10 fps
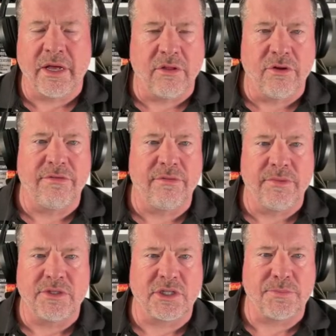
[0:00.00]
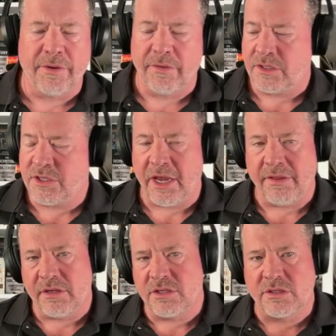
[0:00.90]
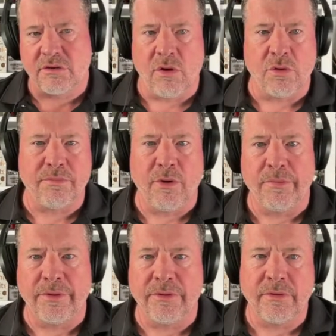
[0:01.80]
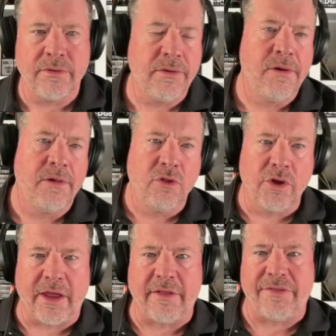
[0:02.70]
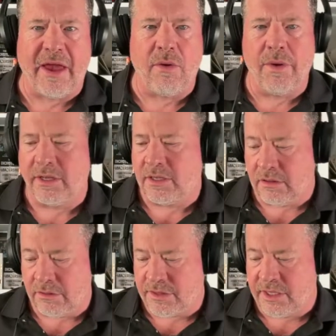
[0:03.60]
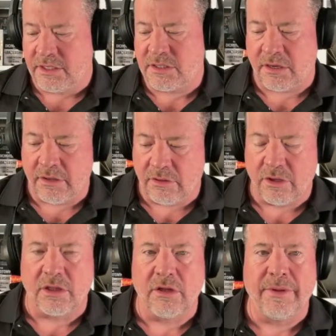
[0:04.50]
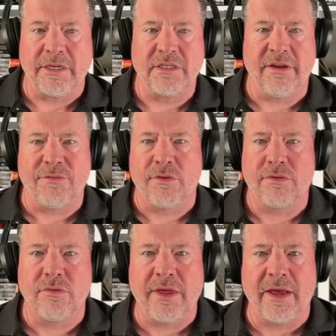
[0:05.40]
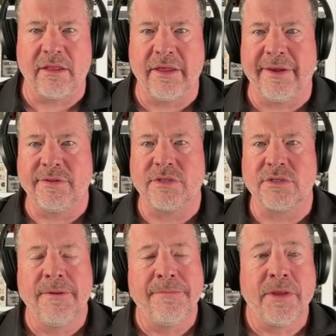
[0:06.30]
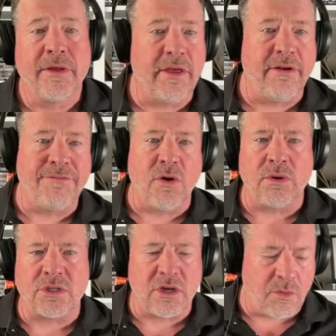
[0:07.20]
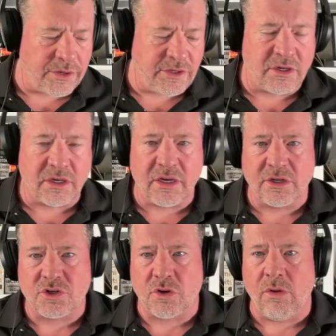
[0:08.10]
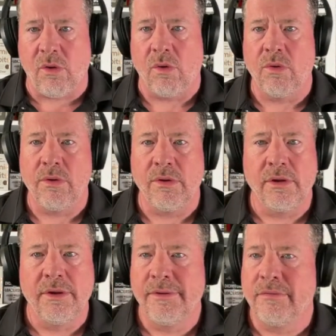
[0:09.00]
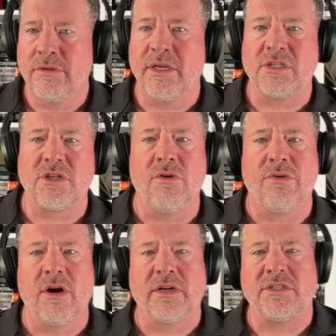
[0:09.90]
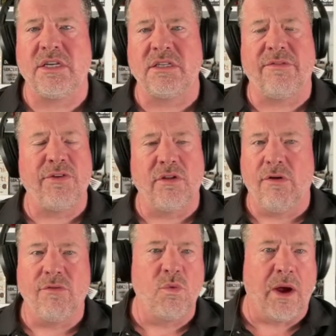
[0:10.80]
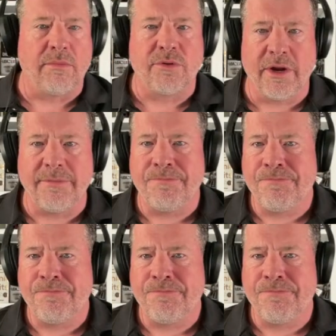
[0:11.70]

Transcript: I learn from this experience? Hey, this is a growth moment. Look at it that way. Things look a little bit different through that lens. And then focus on what you can control. When things go wrong, it's easy to feel overwhelmed, right?